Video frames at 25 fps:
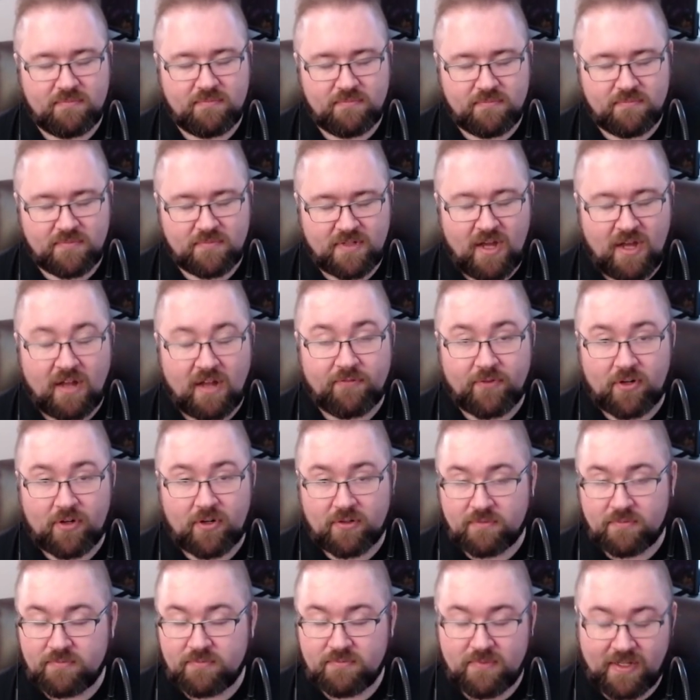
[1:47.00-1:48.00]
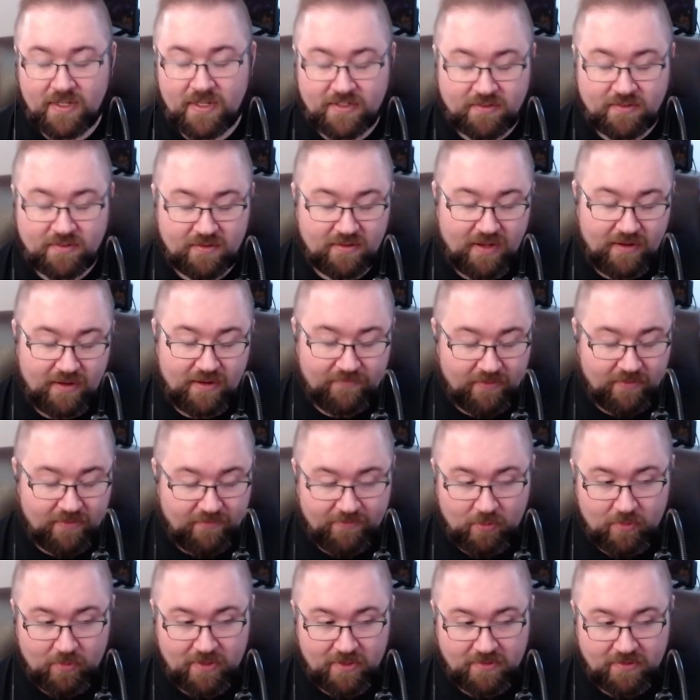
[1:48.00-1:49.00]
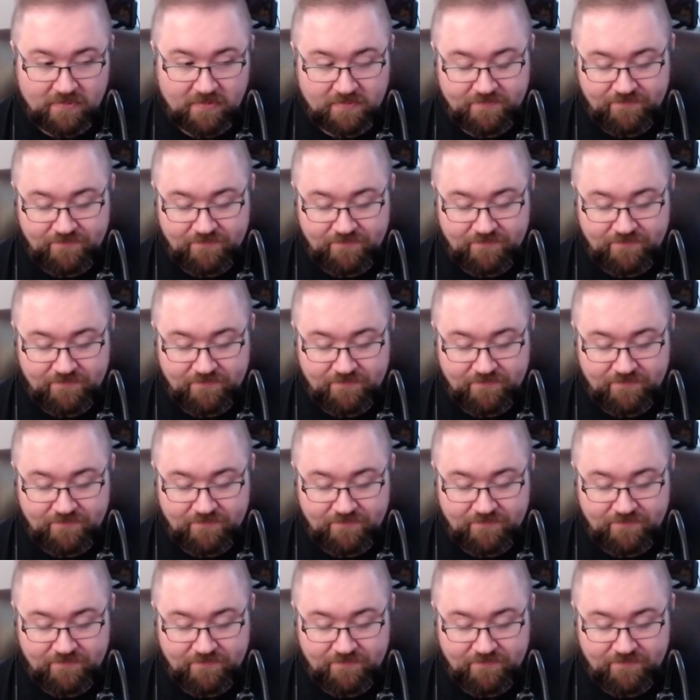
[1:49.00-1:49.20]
convert, if you will.